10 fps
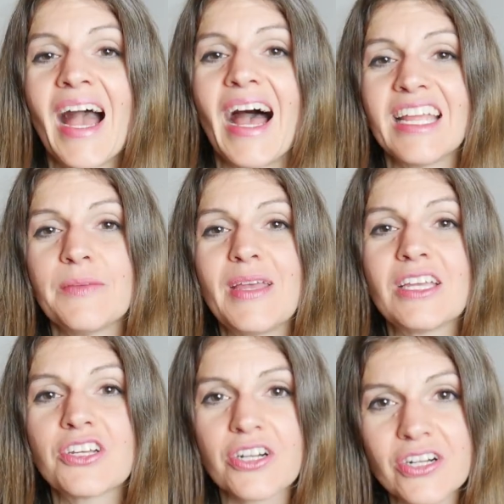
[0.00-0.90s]
I am a
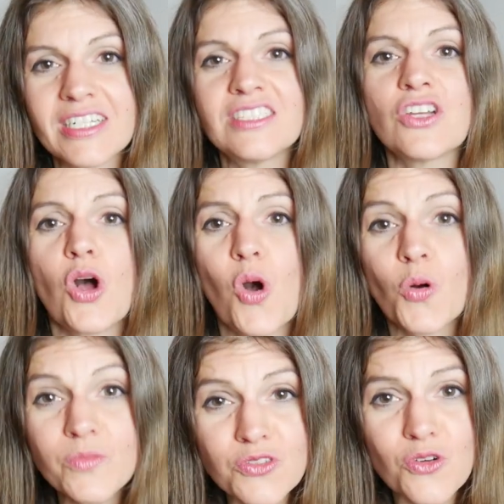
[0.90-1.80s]
current
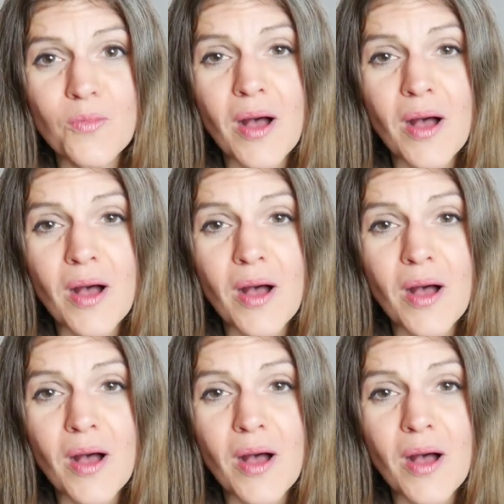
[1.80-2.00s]
homeschool